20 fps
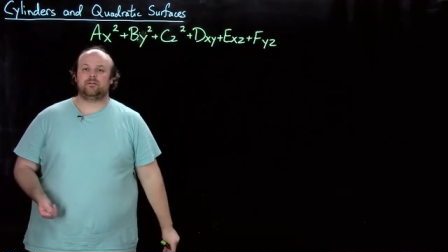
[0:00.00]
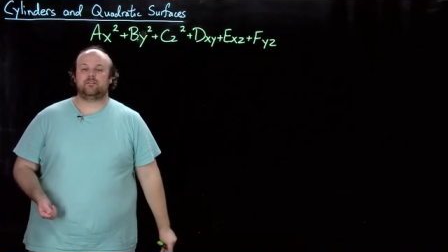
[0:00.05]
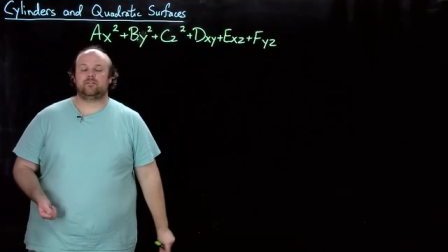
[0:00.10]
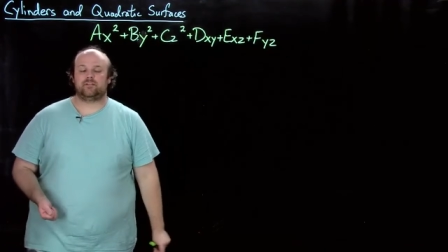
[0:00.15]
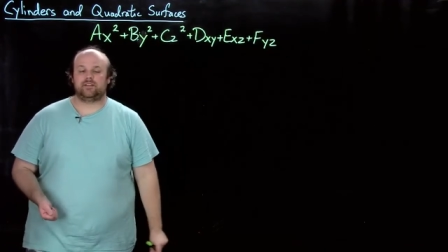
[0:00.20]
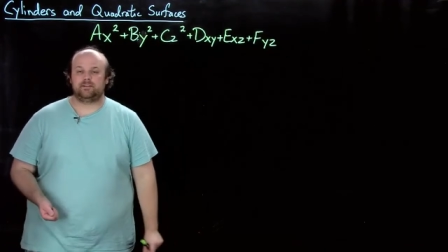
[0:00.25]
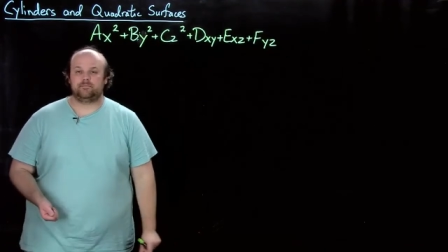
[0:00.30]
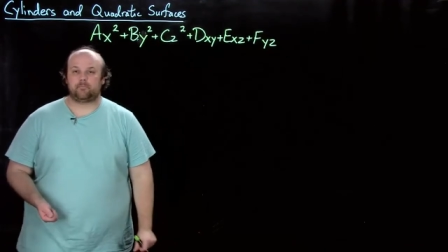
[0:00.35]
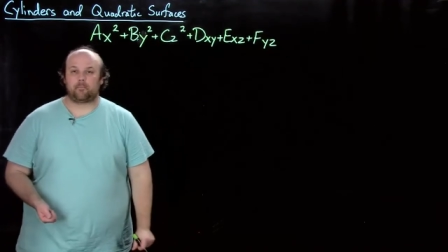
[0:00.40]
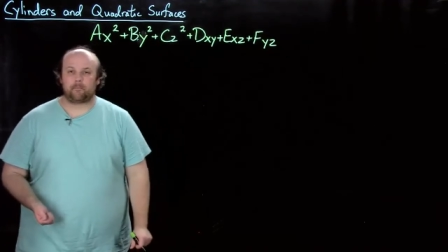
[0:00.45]

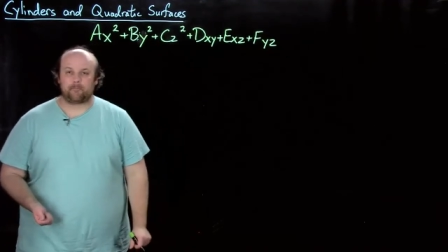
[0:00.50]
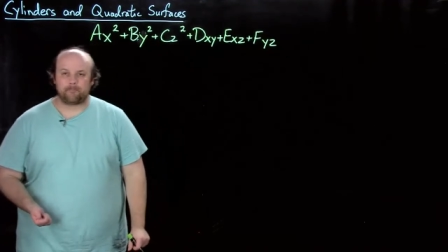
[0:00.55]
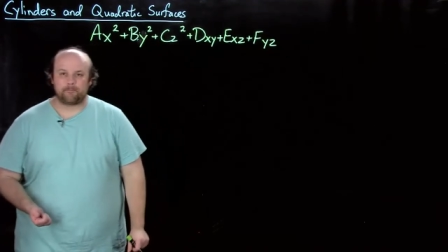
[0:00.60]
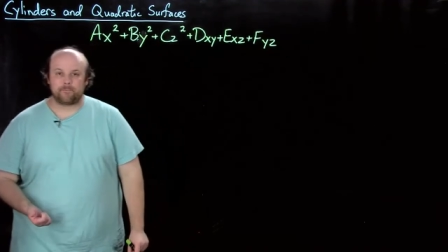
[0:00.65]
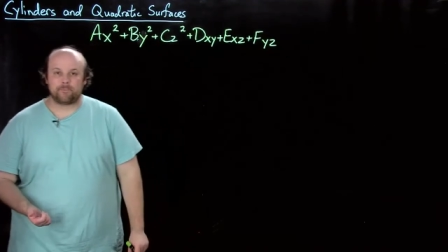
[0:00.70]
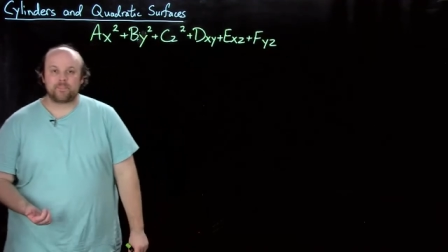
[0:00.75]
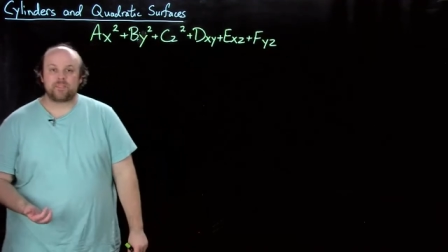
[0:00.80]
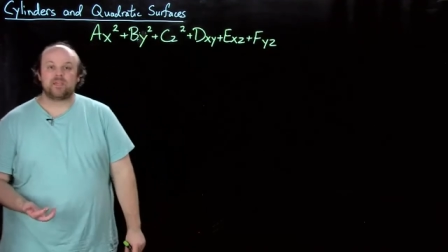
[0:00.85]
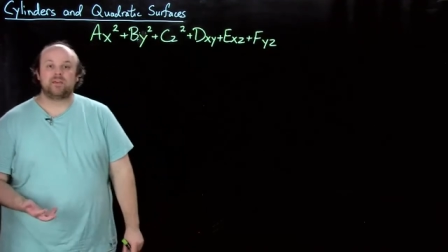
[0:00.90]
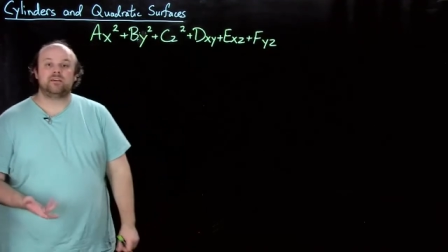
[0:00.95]
Right?
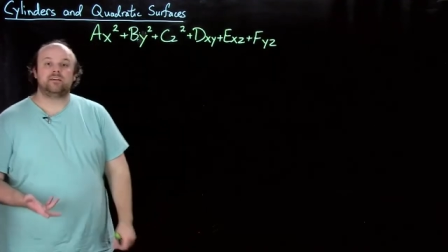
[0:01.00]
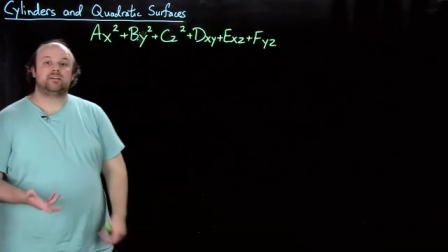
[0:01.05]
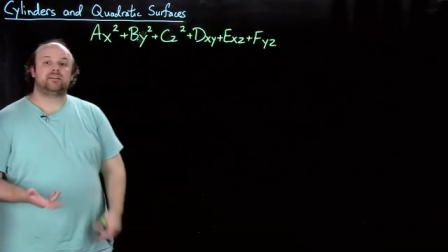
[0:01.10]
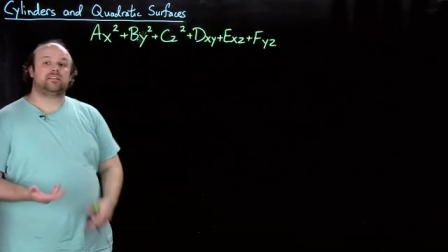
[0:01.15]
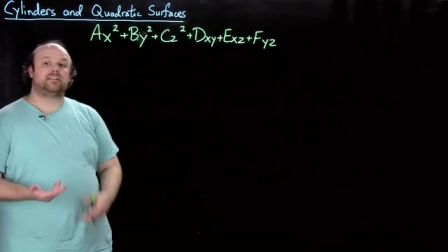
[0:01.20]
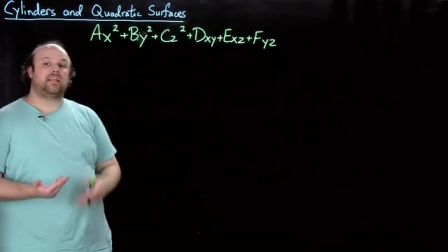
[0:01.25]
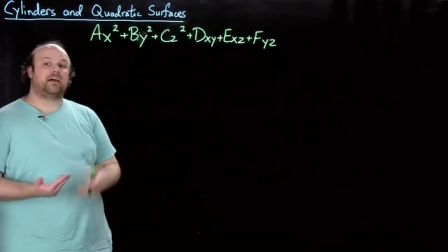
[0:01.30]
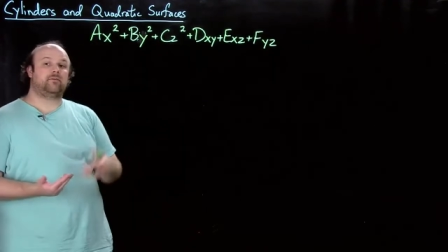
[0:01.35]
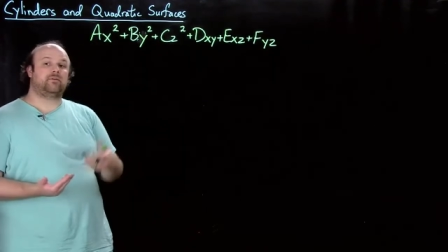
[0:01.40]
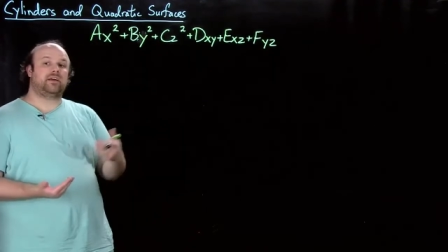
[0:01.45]

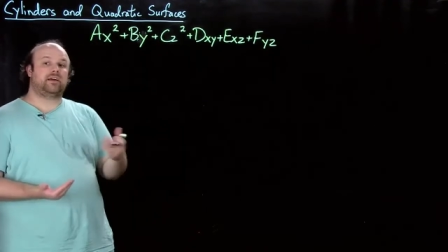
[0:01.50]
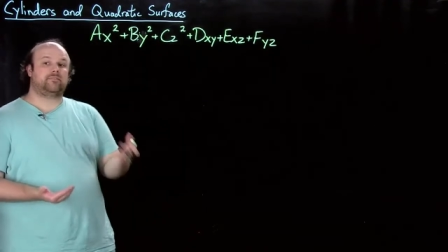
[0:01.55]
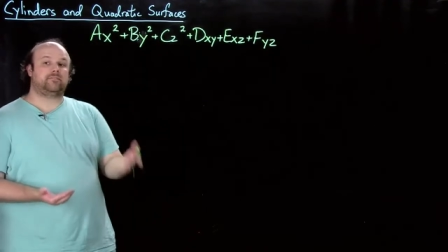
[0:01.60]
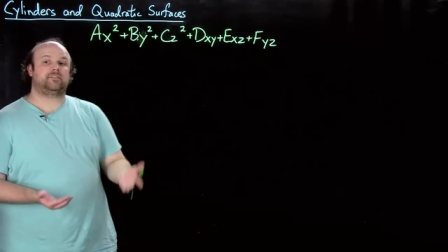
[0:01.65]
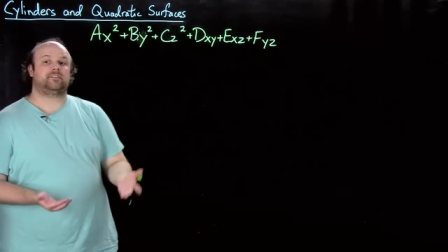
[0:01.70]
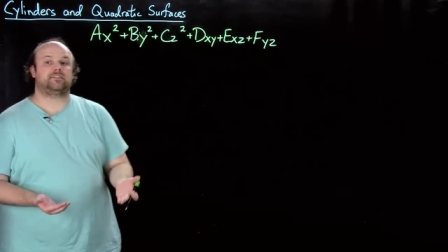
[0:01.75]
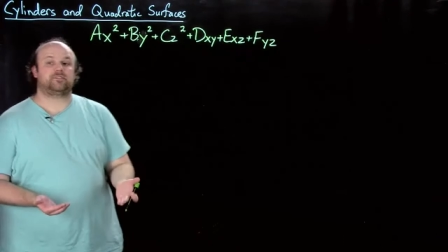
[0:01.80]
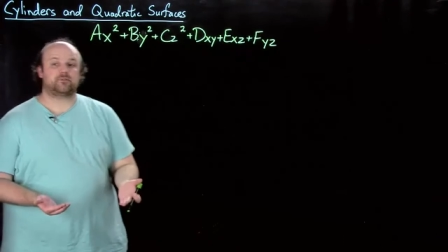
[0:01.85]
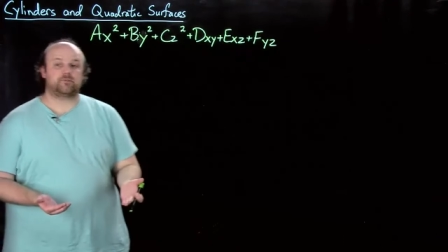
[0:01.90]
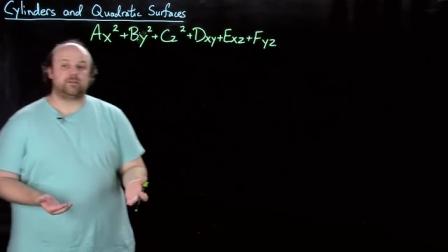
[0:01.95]
Now we have the
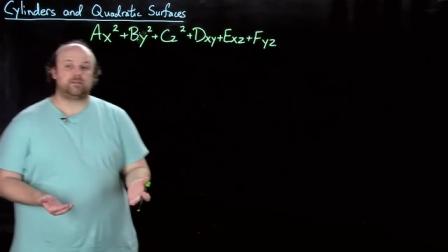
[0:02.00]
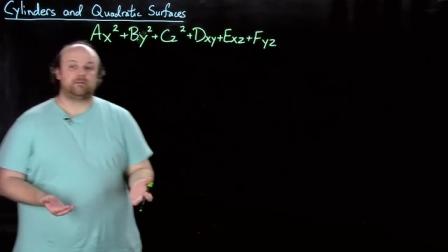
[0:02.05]
degree